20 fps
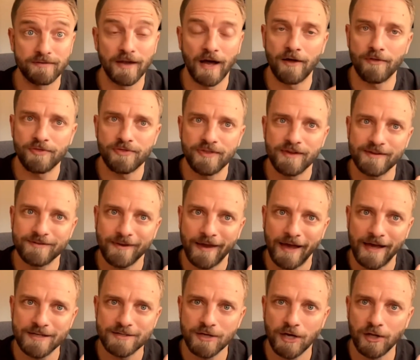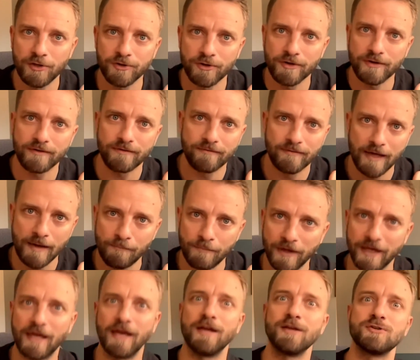Now, this has other
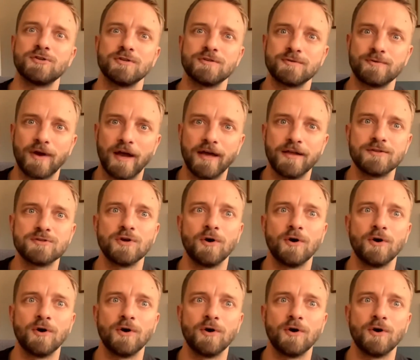implications, right?